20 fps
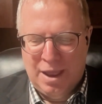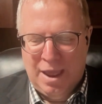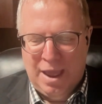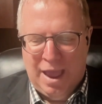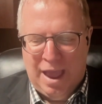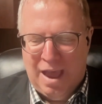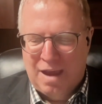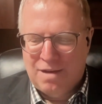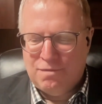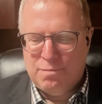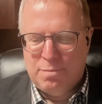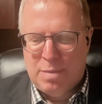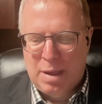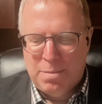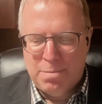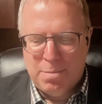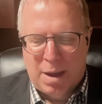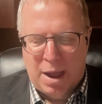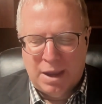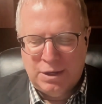have been
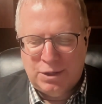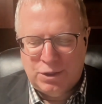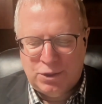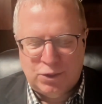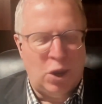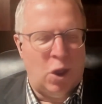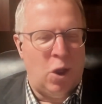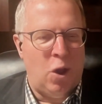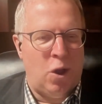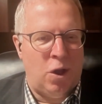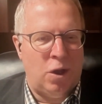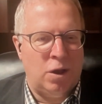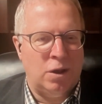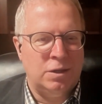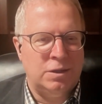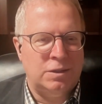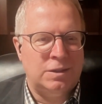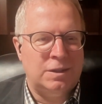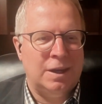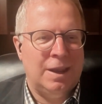my
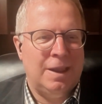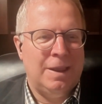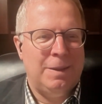songs